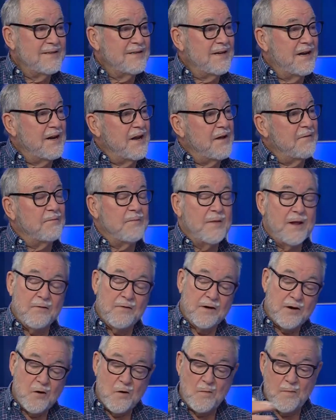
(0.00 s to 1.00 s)
and now
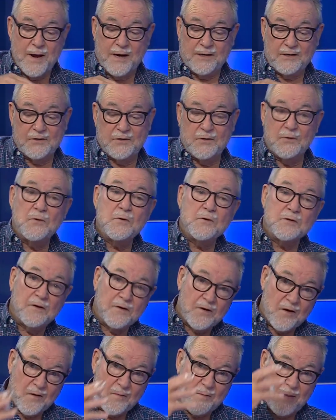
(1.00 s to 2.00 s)
we're going back to tours or
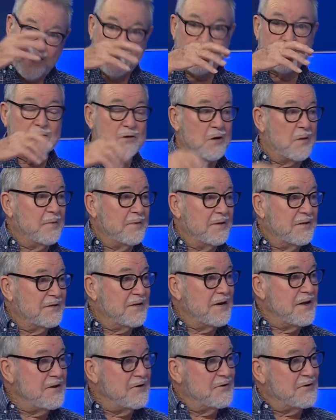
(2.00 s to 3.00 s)
going back on top of the
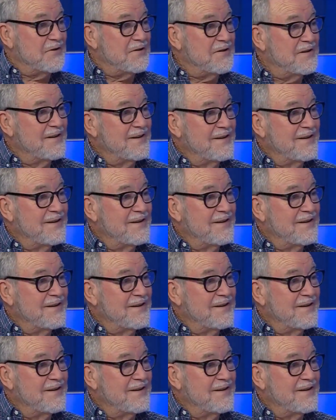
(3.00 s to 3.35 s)
sand dune.